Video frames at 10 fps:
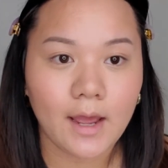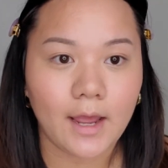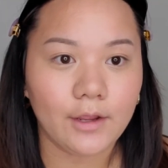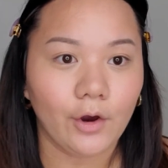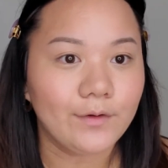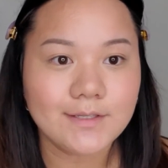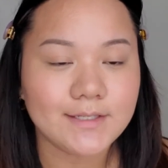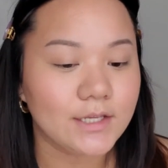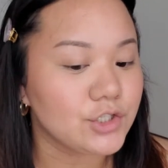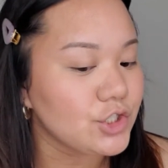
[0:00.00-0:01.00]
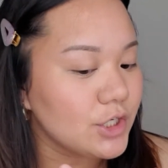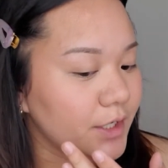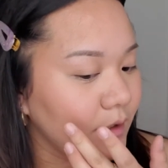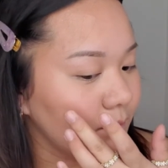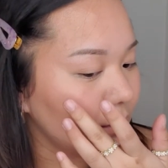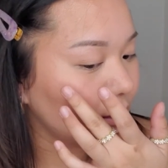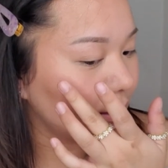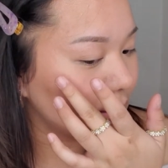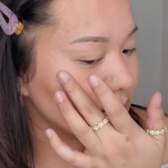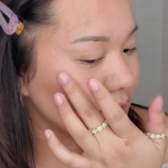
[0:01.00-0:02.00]
I always say Sheen
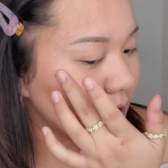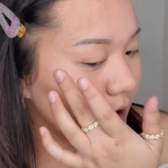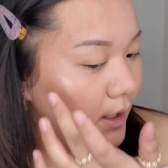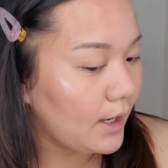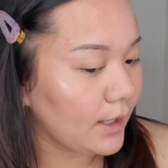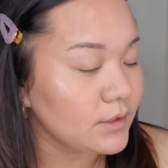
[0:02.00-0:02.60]
because I